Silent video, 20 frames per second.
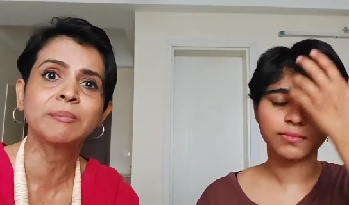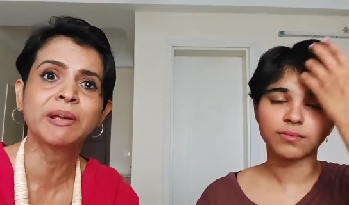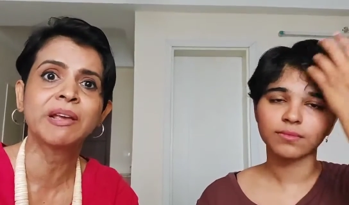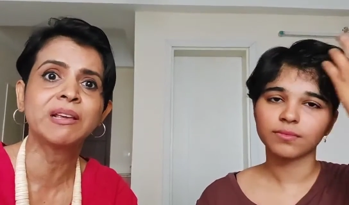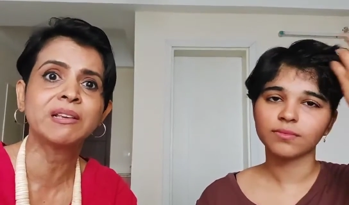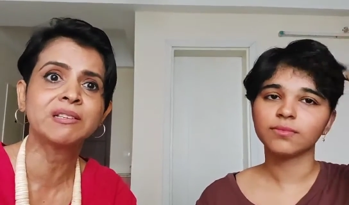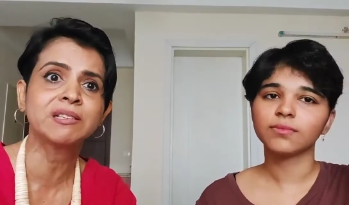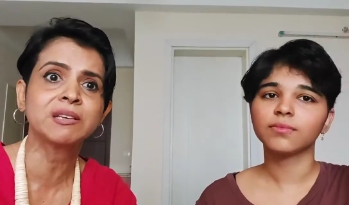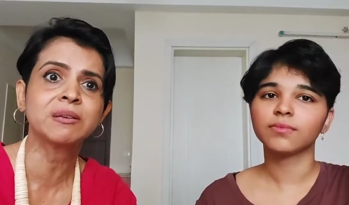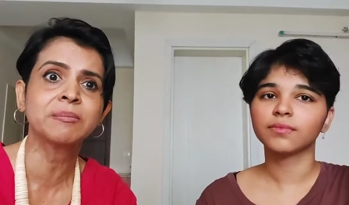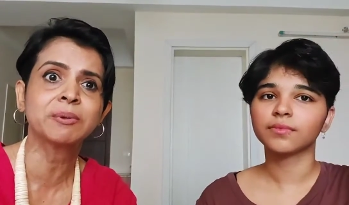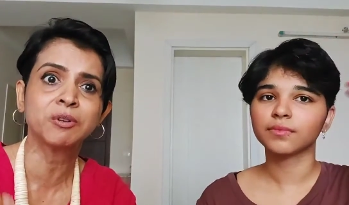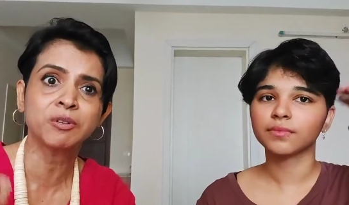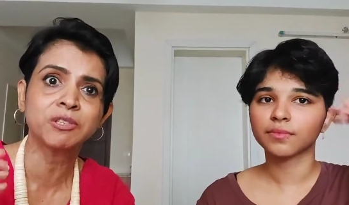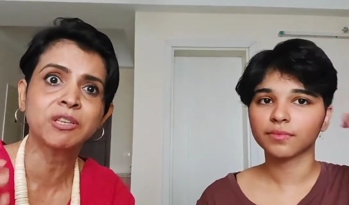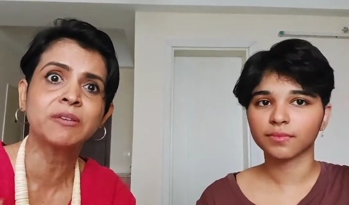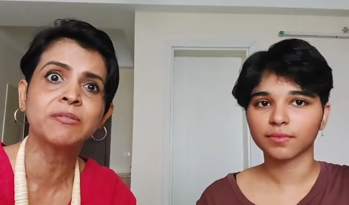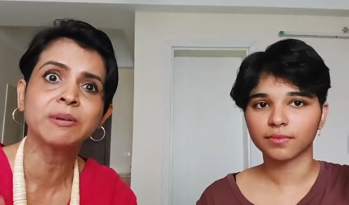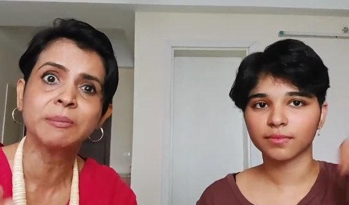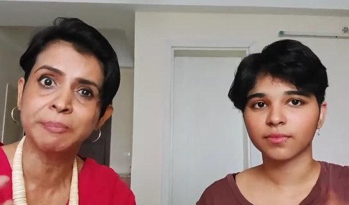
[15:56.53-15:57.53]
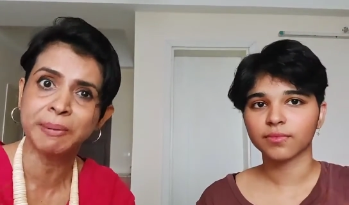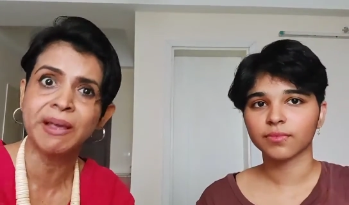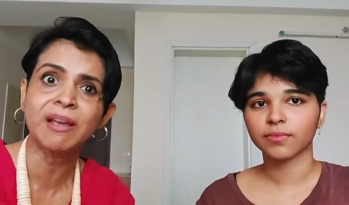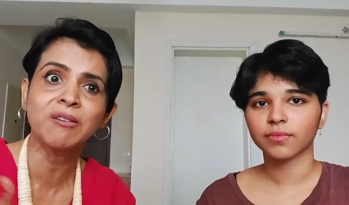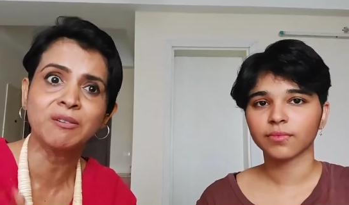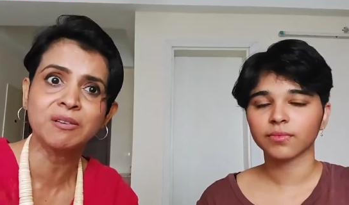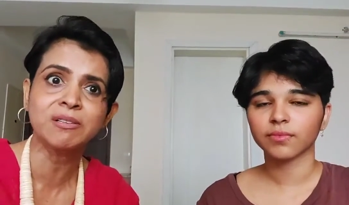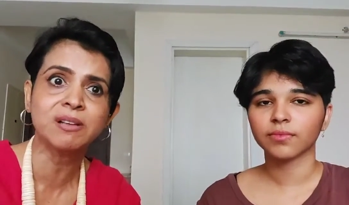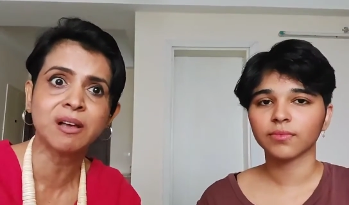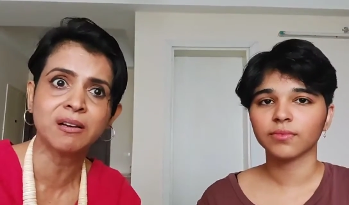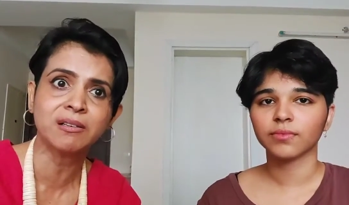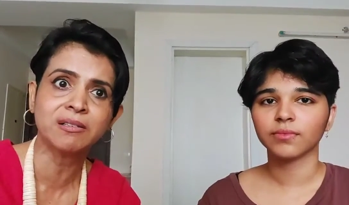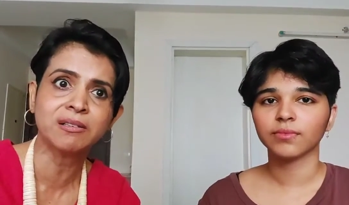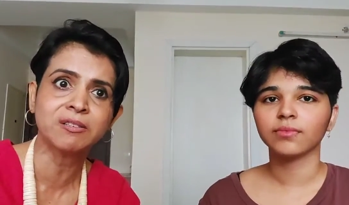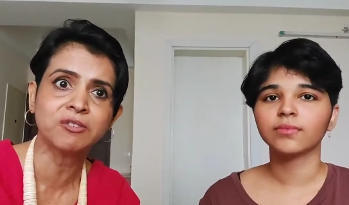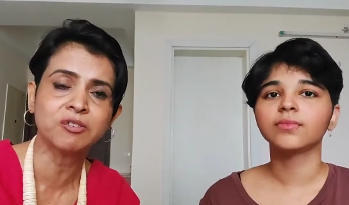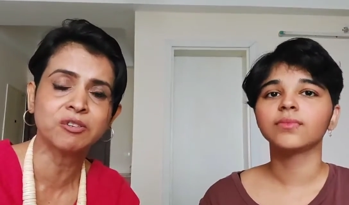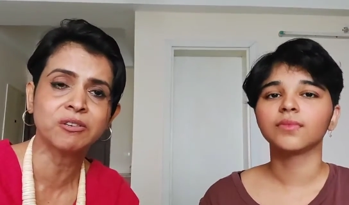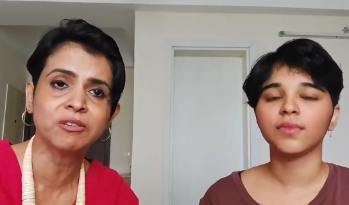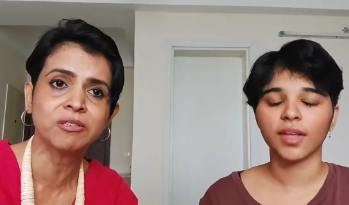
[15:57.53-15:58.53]
Speaker 1: amazing because even parents are
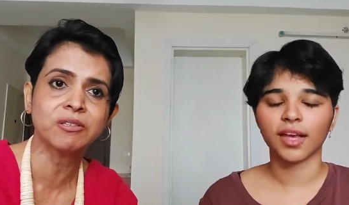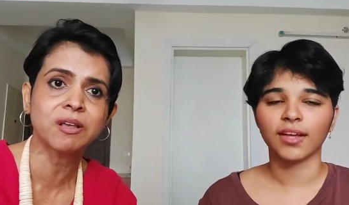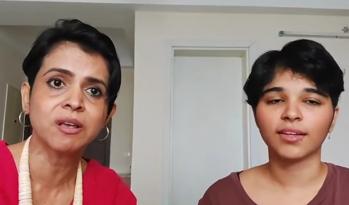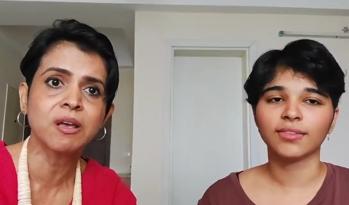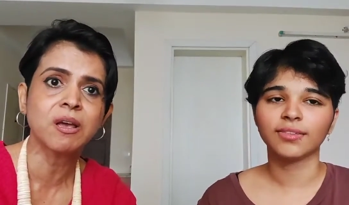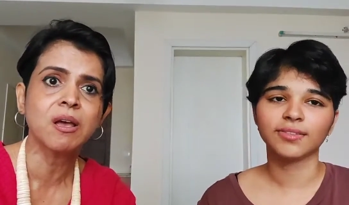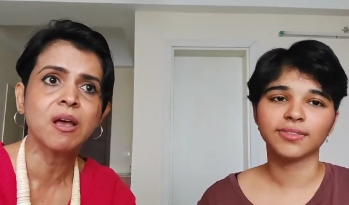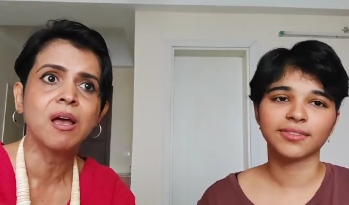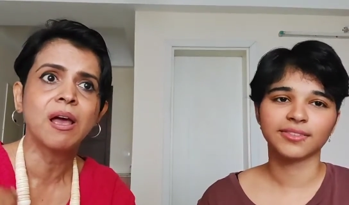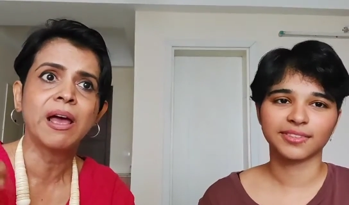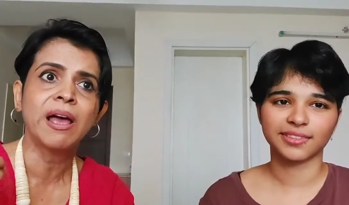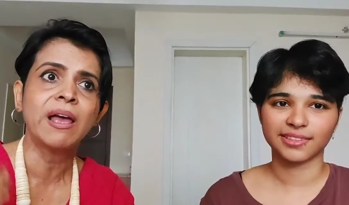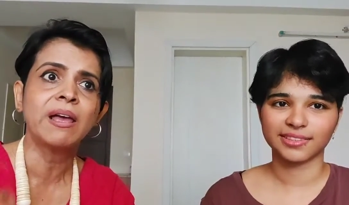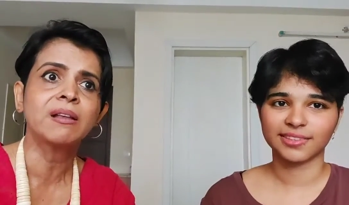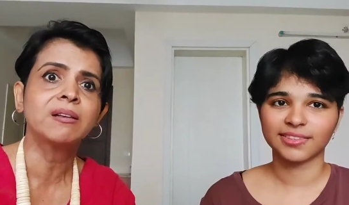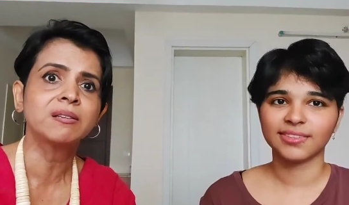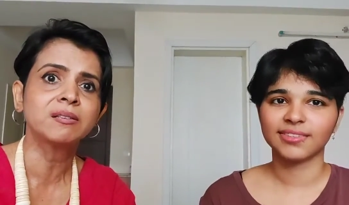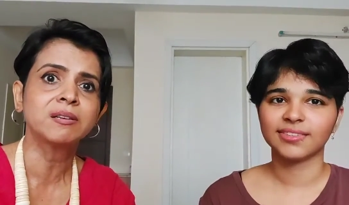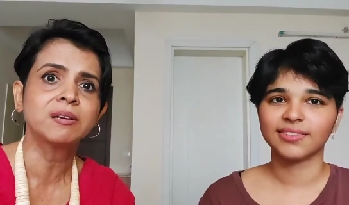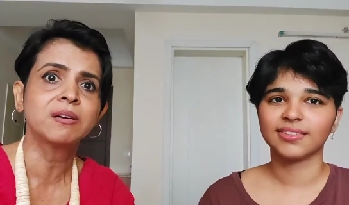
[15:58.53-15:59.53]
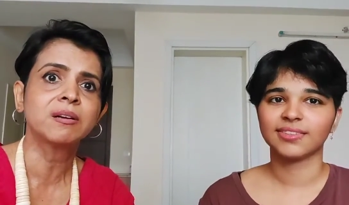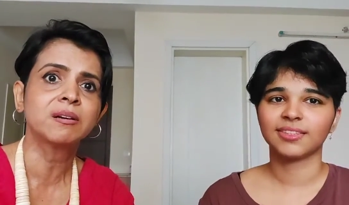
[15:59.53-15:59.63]
teachers. Yeah. And,